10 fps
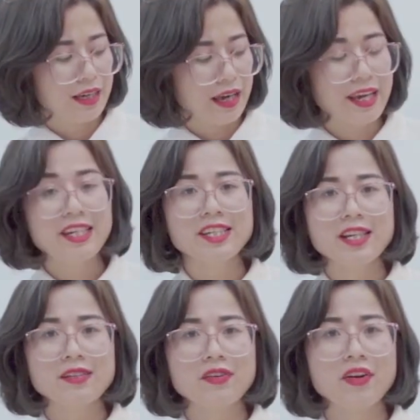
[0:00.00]
And it
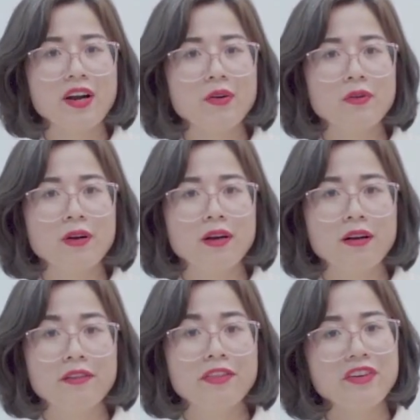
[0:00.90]
takes
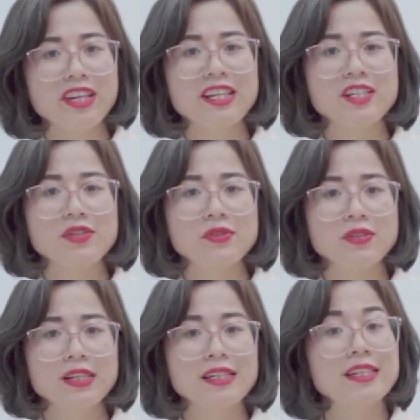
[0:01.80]
around 30 to
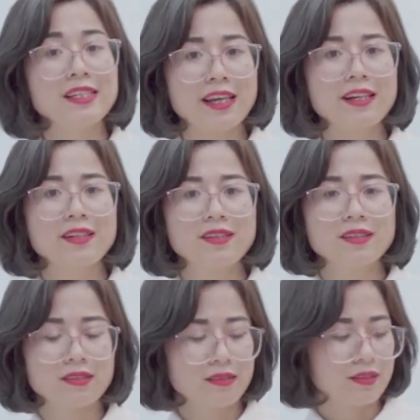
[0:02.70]
60
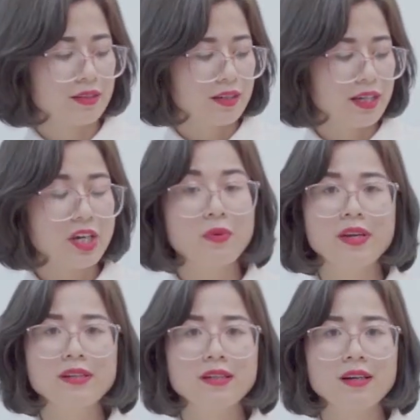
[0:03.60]
seconds. It
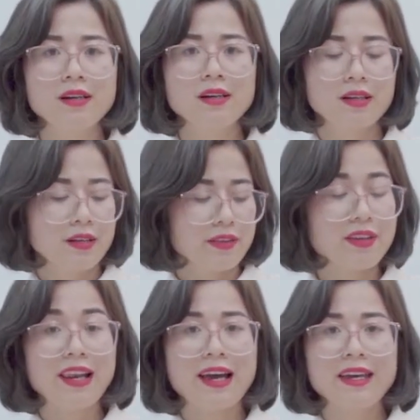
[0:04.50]
will,
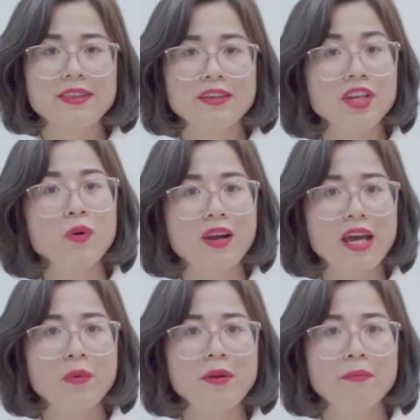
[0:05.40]
the yellow
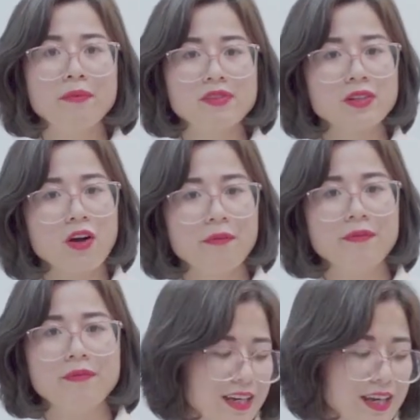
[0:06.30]
light will
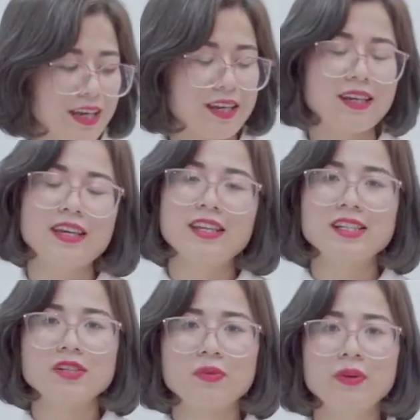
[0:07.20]
stop. And it
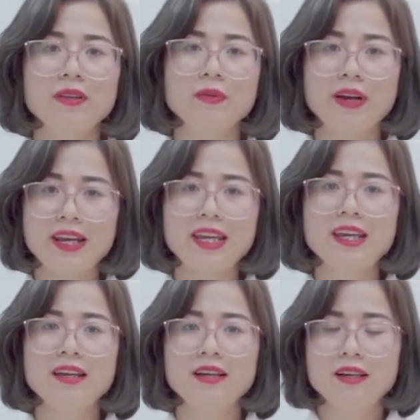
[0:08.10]
is
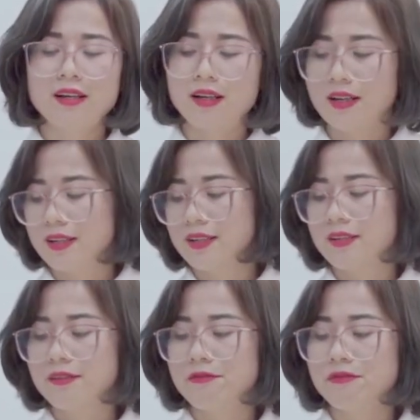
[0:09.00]
ready
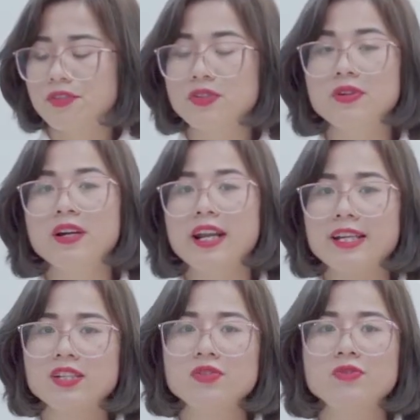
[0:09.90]
to
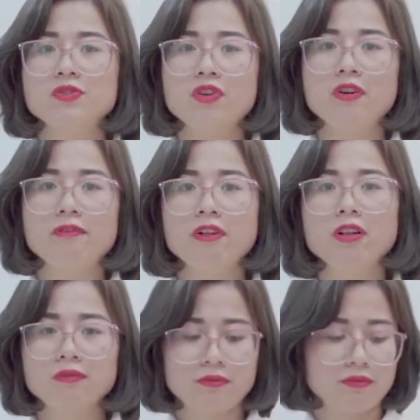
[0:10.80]
connect to your
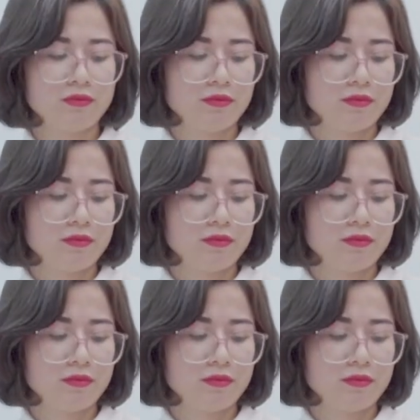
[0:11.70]
phone.